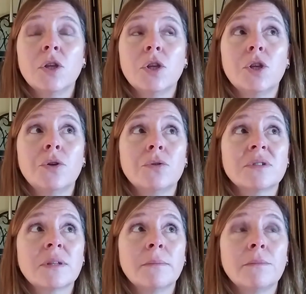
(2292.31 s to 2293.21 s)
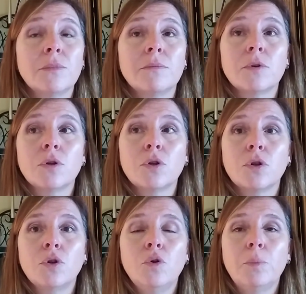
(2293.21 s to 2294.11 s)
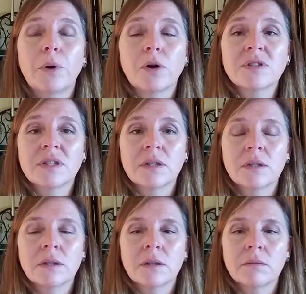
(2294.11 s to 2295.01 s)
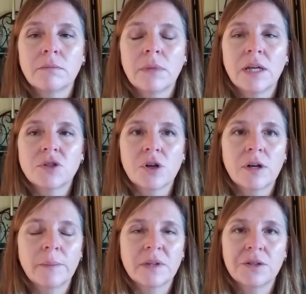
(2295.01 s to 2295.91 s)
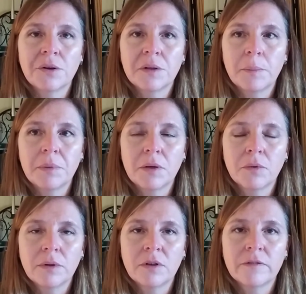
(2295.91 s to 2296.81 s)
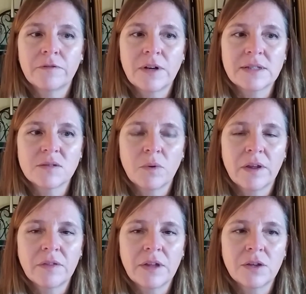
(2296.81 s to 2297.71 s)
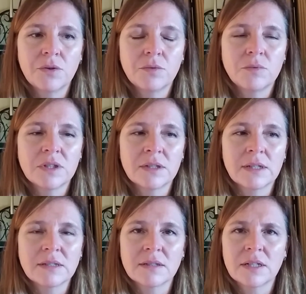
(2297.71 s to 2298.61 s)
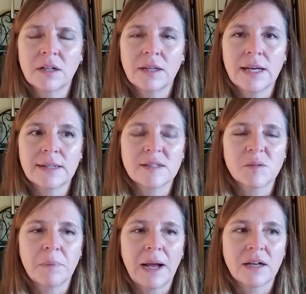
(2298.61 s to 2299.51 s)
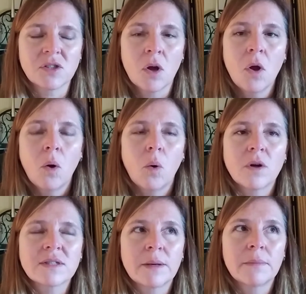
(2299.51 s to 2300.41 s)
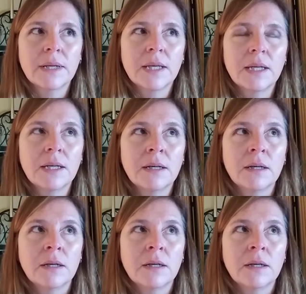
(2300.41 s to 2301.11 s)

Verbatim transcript: you know some new person may turn up that you end up being really good friends with that you didn't necessarily expect or somebody